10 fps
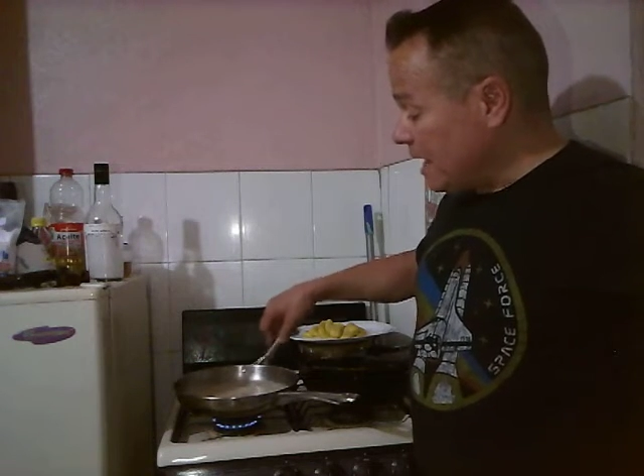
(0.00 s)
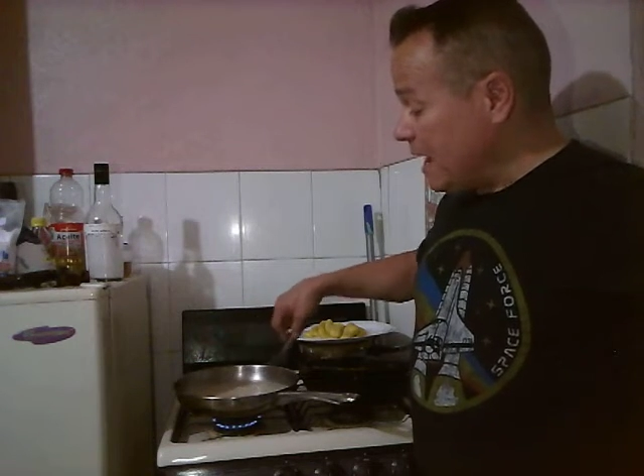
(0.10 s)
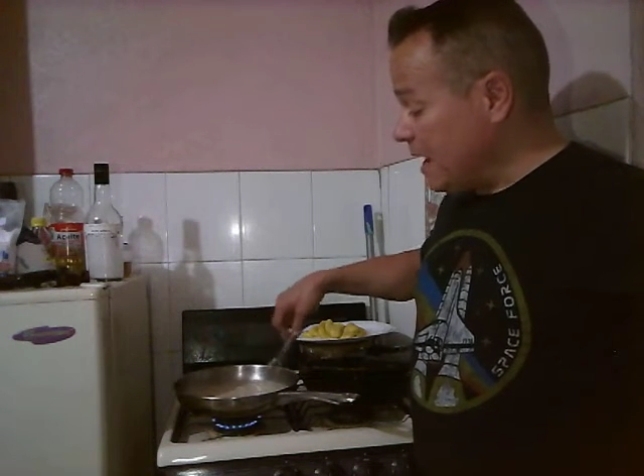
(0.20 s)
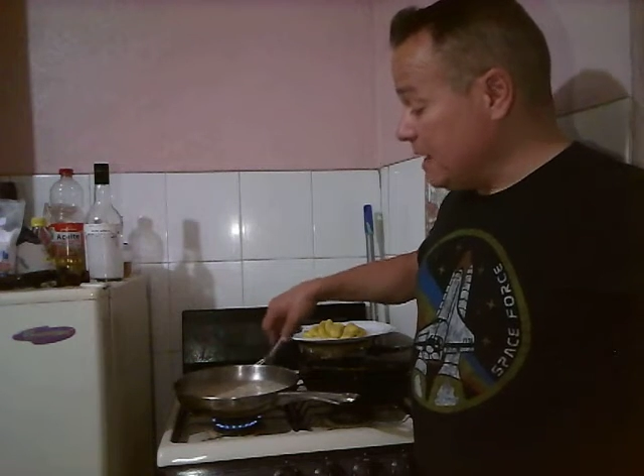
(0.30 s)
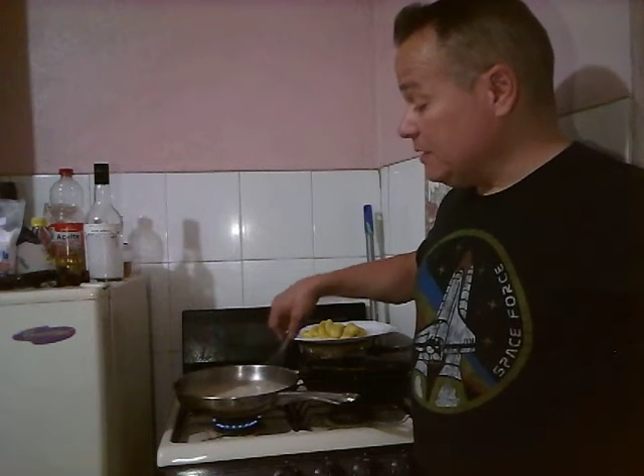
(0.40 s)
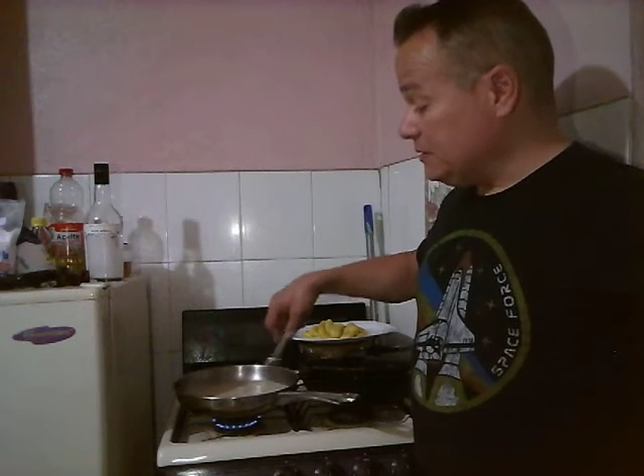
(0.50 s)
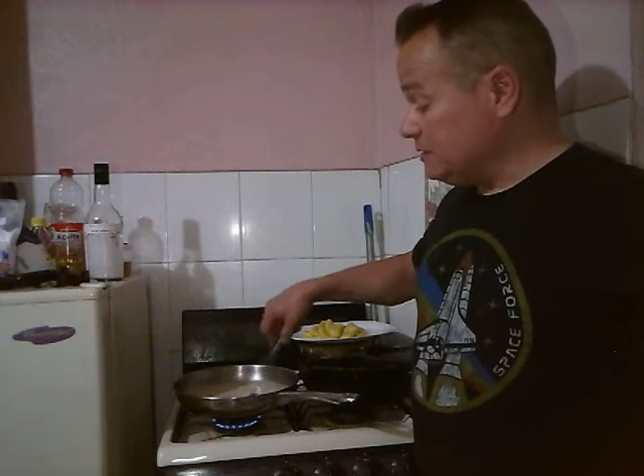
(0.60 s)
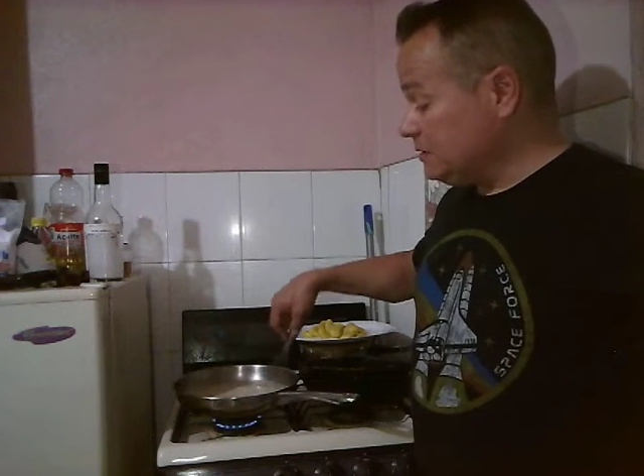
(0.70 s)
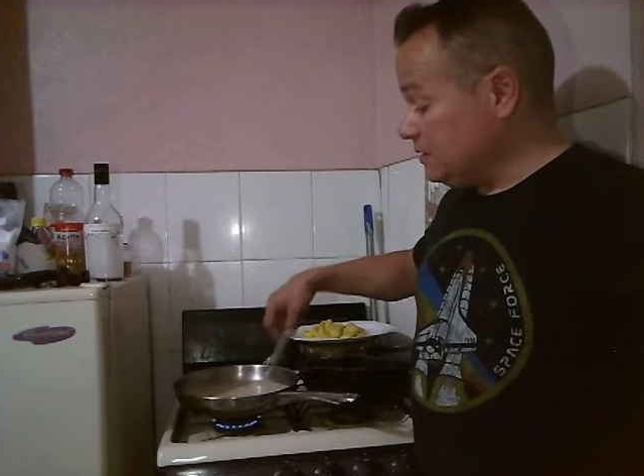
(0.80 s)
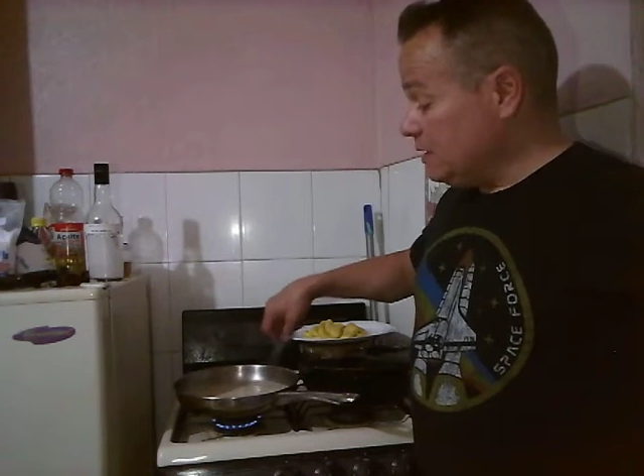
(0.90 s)

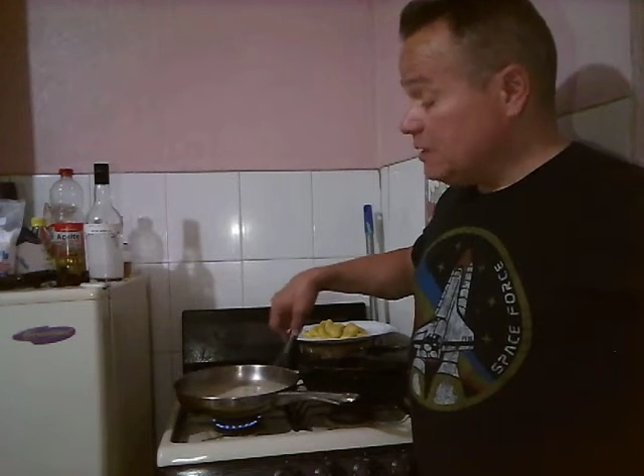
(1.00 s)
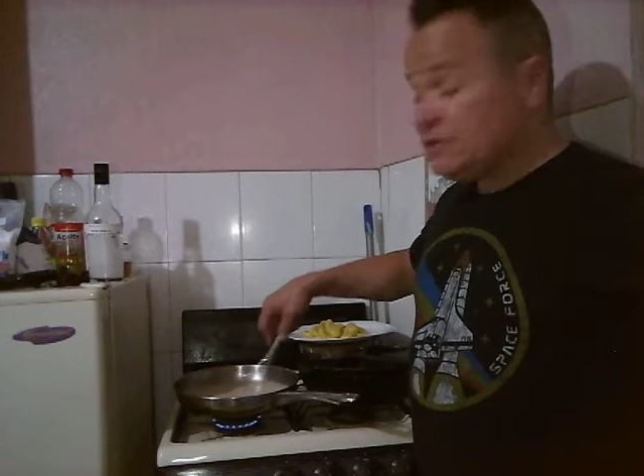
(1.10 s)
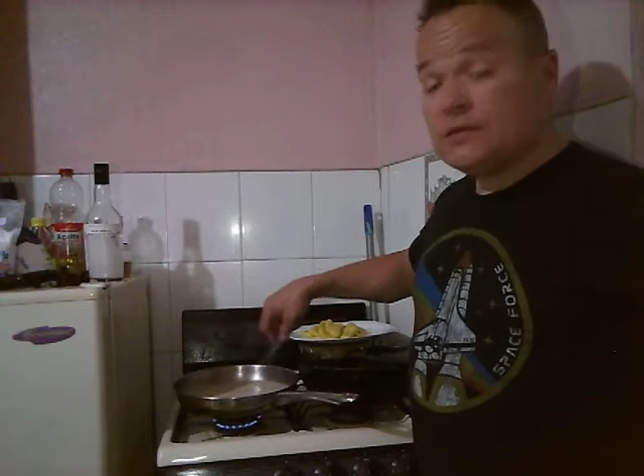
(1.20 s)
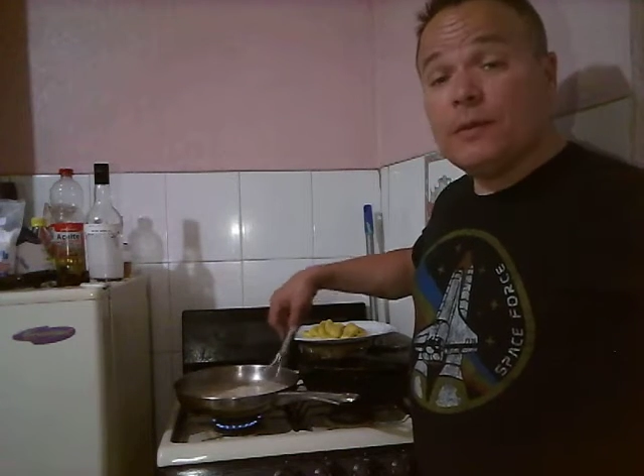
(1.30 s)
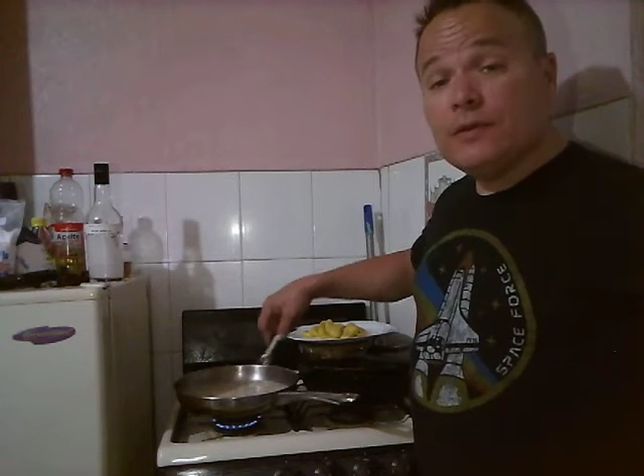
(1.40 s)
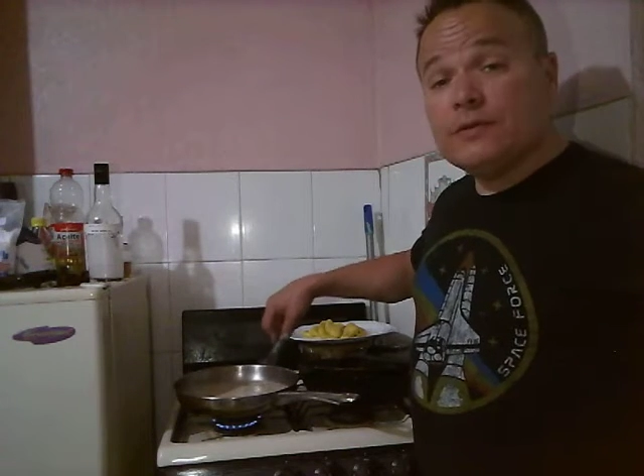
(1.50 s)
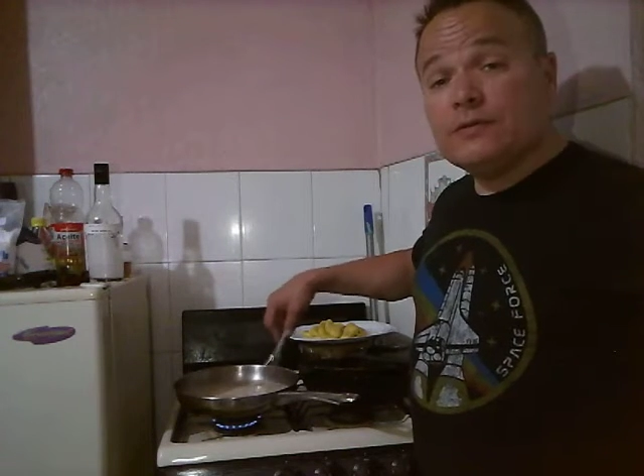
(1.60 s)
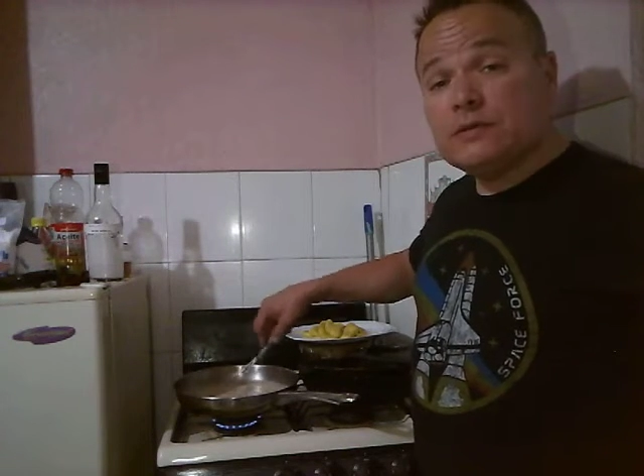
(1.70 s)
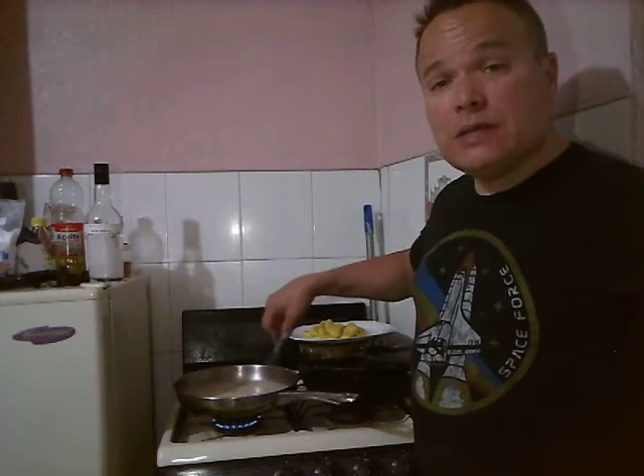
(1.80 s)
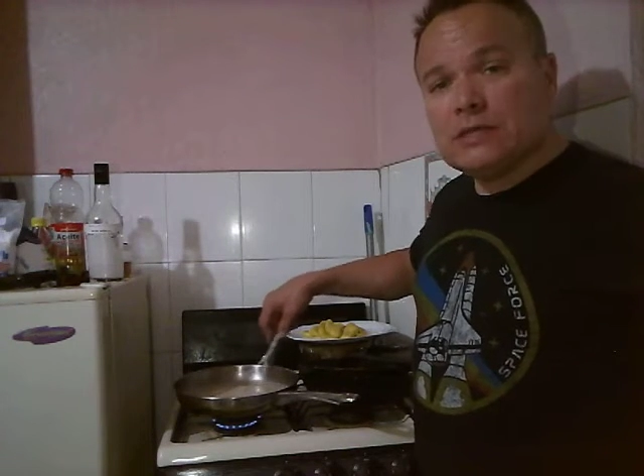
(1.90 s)
as some of
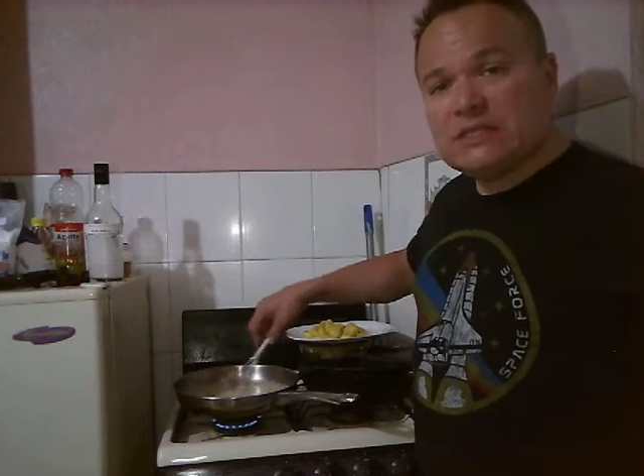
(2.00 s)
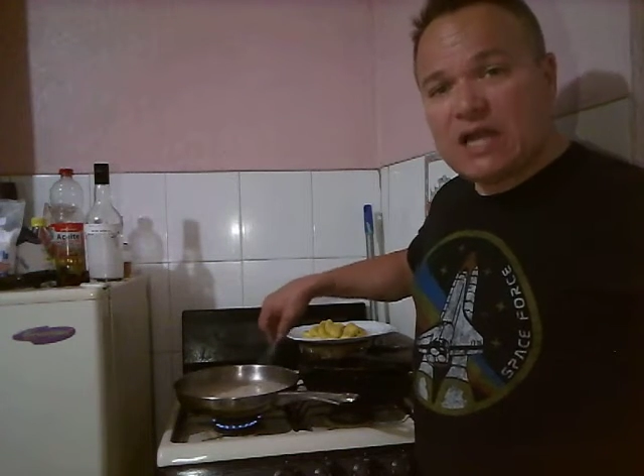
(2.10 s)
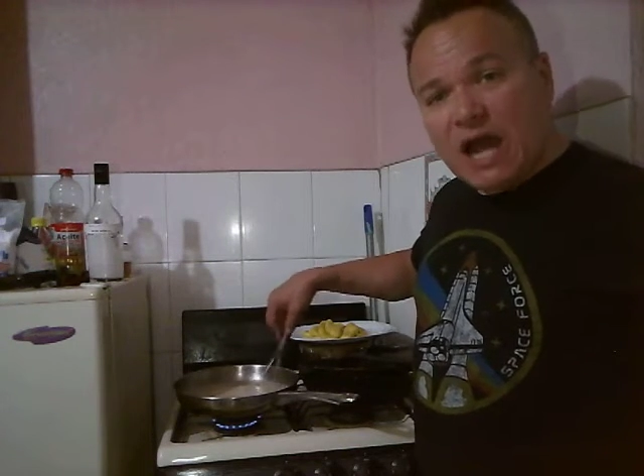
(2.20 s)
those things that